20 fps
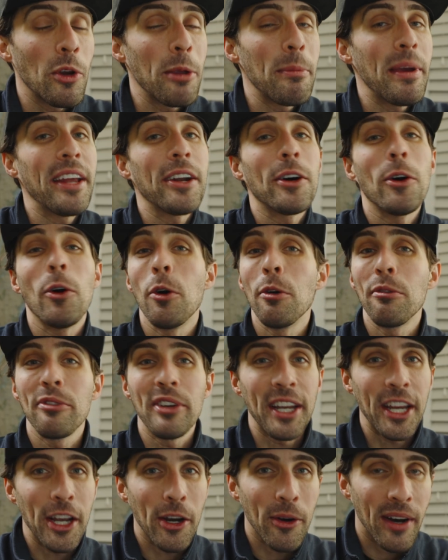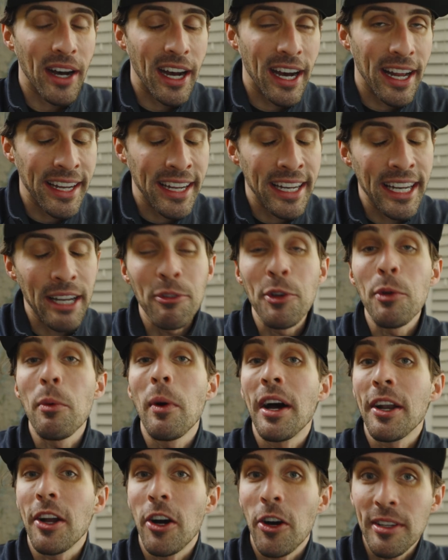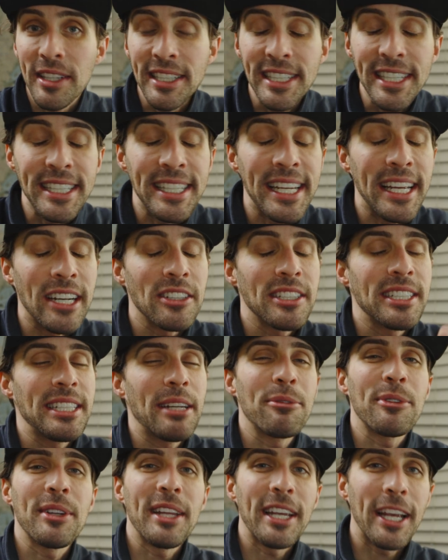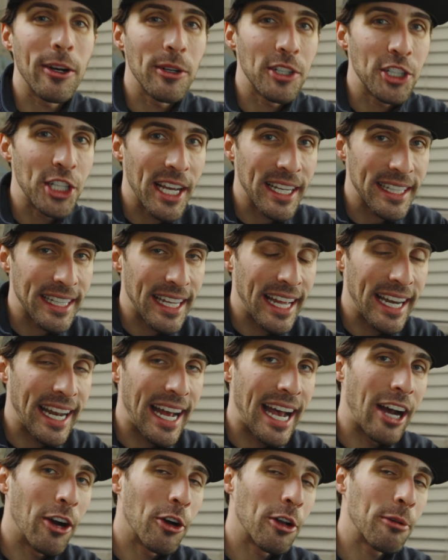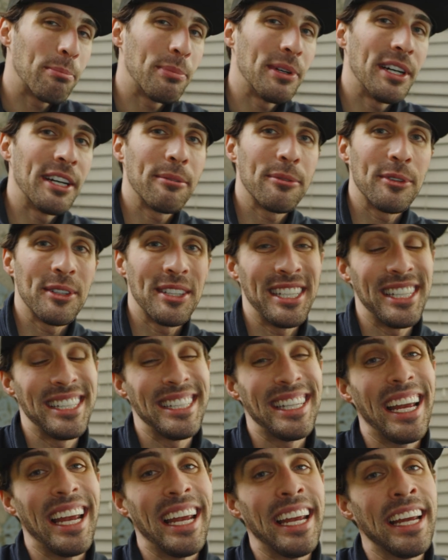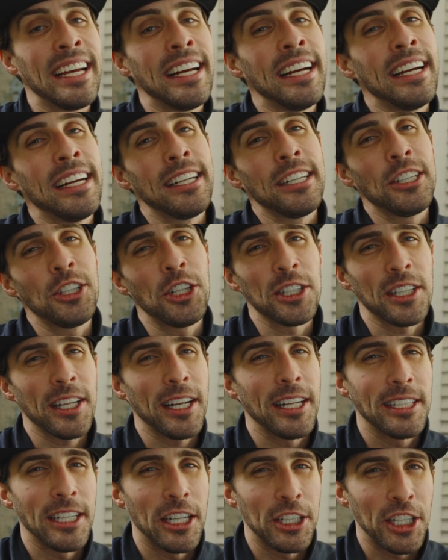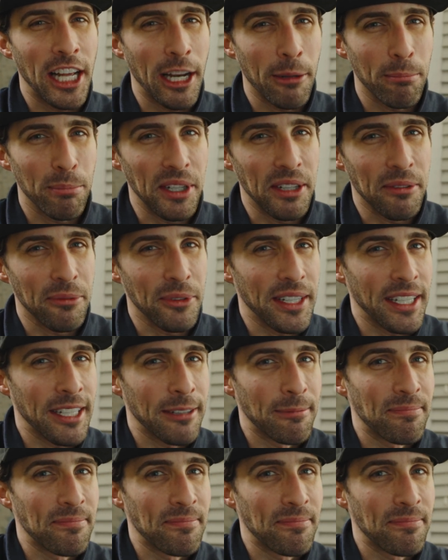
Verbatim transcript: We made a whole video on it. If you want all the details, definitely go check that out. But for today, just gonna touch on it briefly.